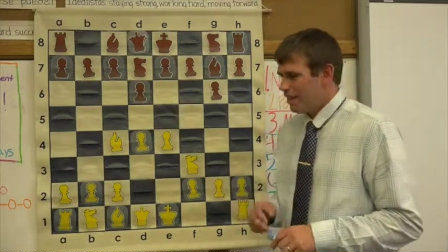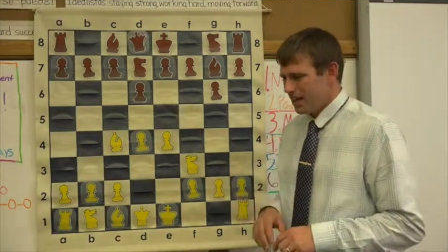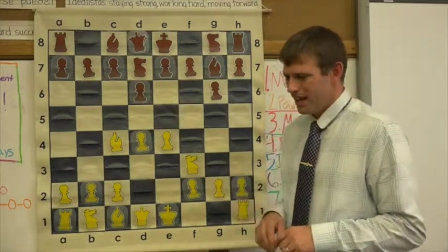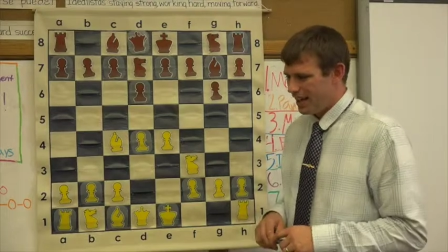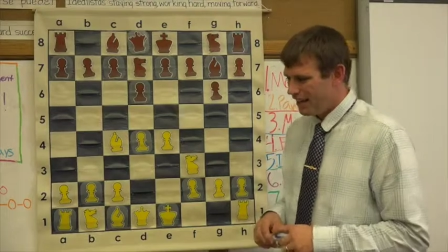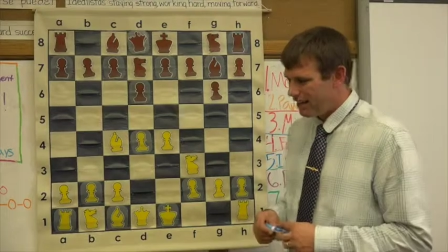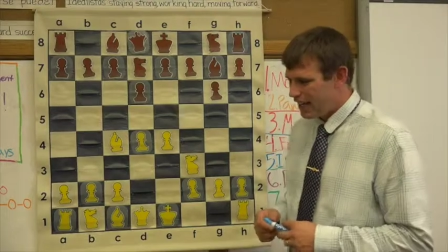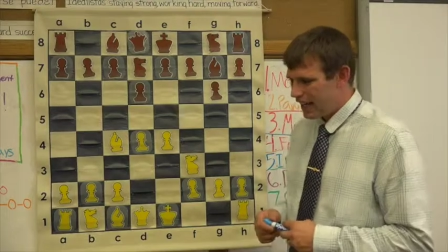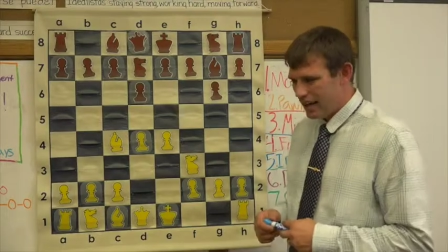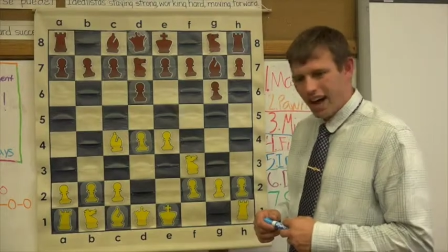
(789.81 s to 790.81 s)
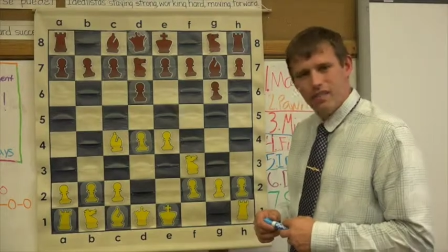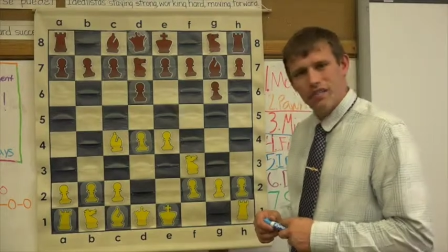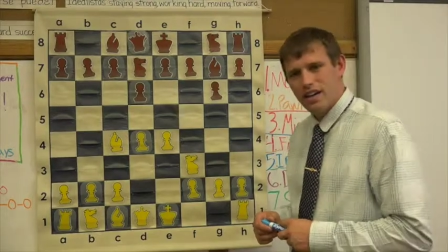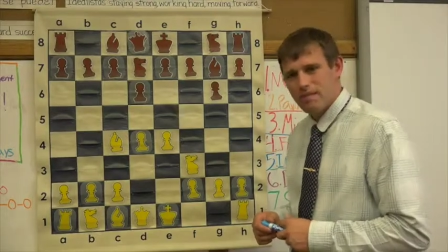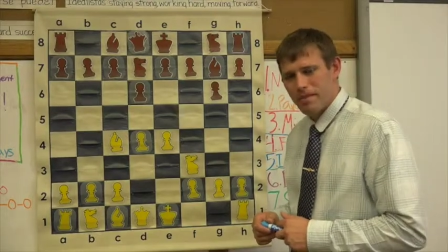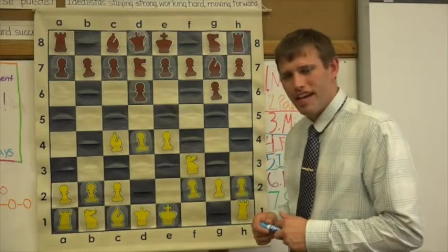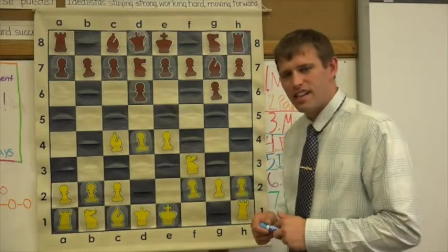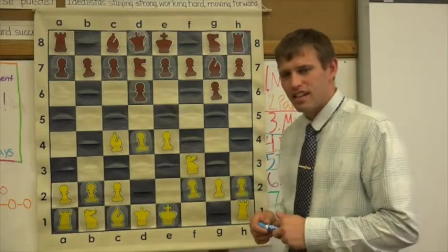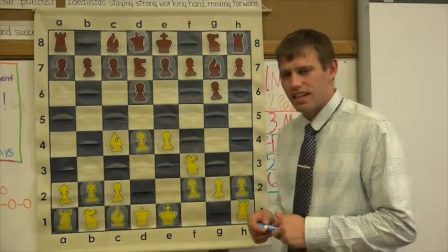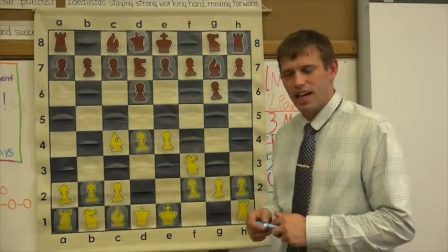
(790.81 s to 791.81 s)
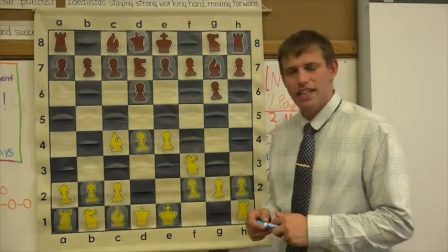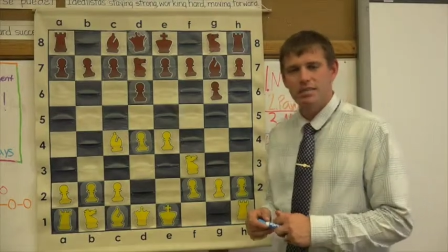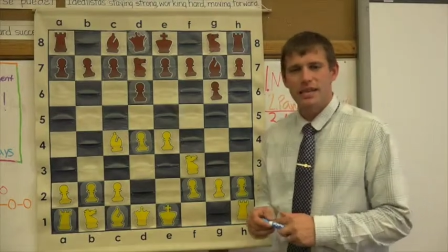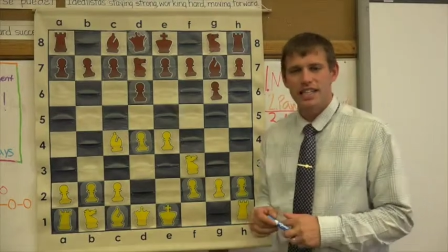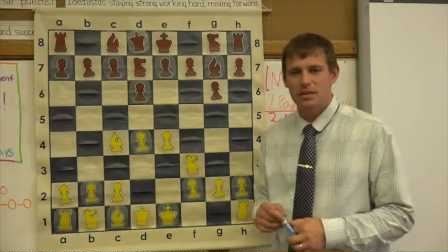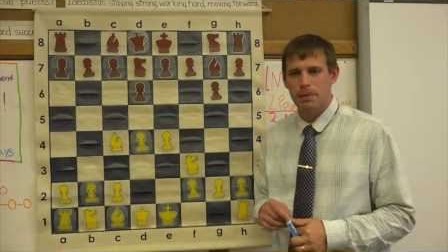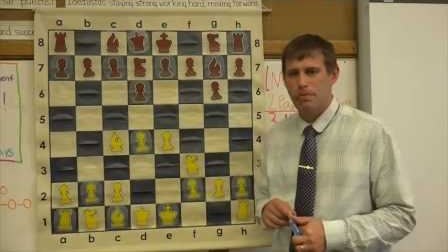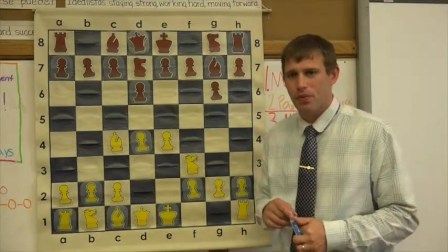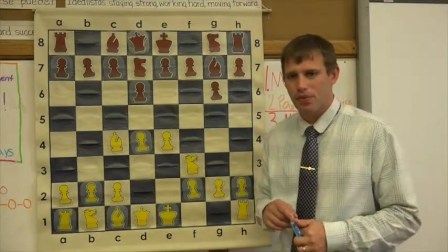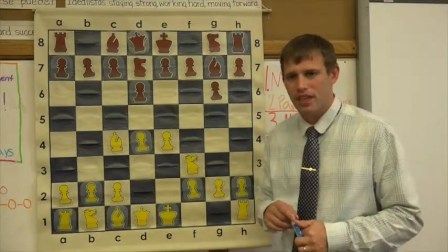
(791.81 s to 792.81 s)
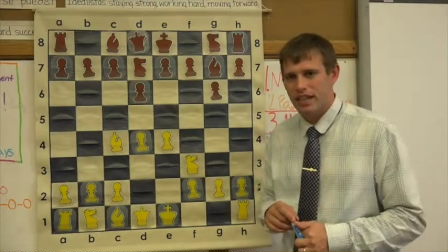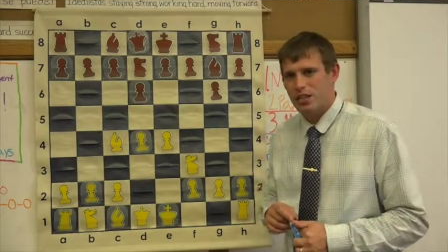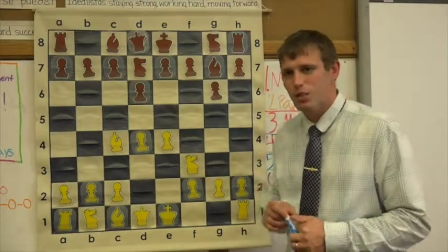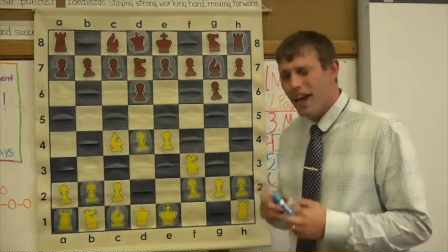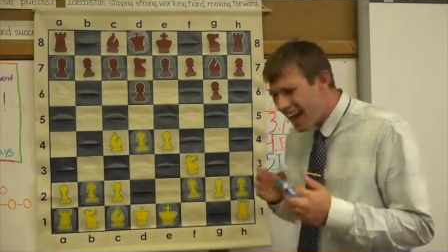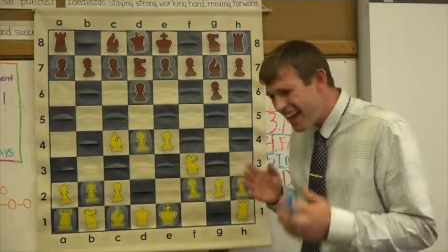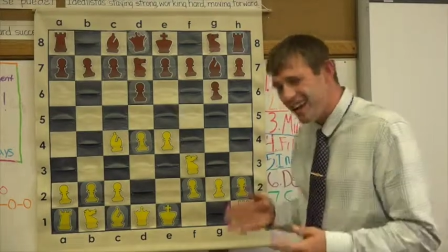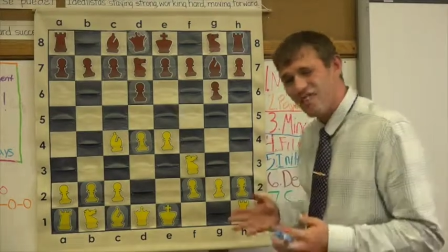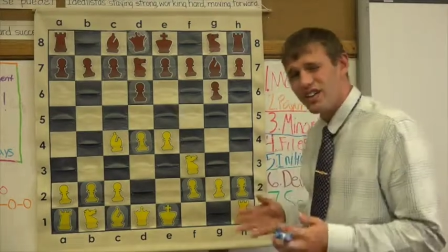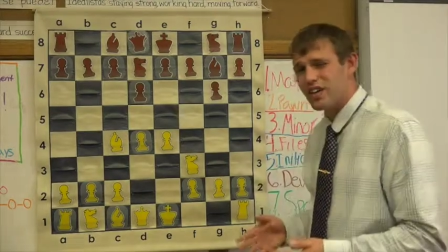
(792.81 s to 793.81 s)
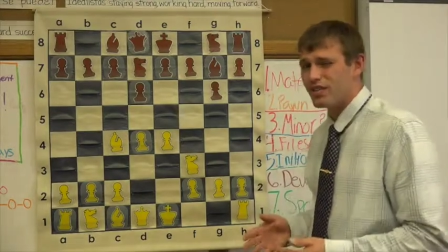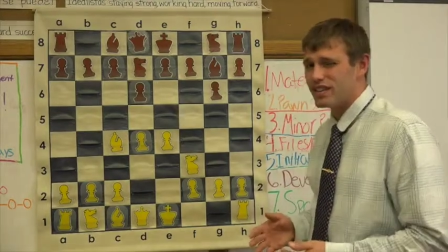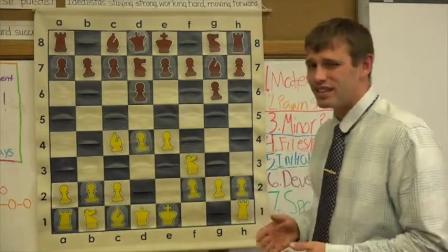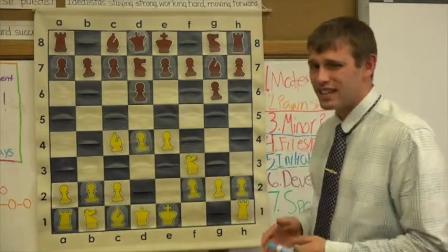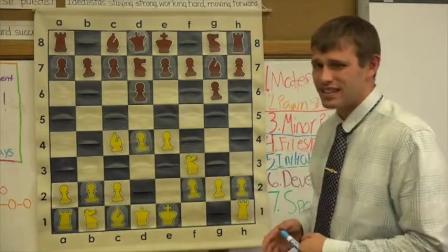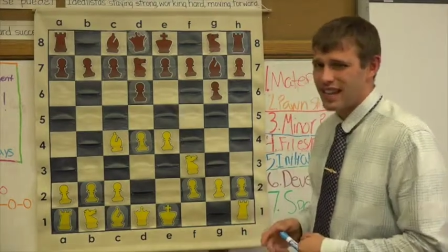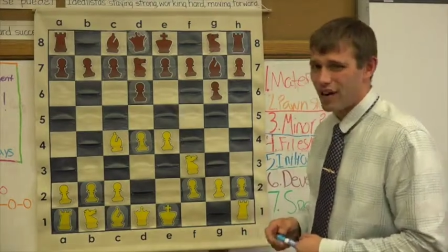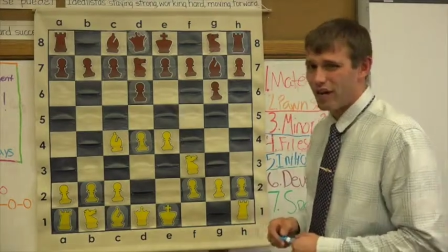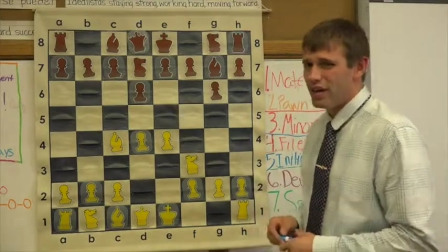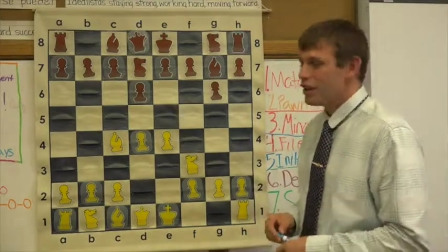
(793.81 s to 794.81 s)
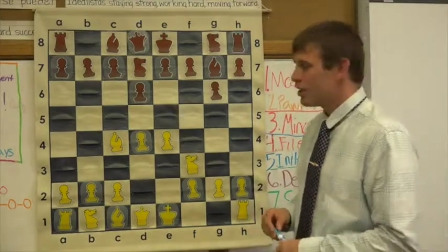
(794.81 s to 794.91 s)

But not very many, and not as many as people think. You can figure these things out.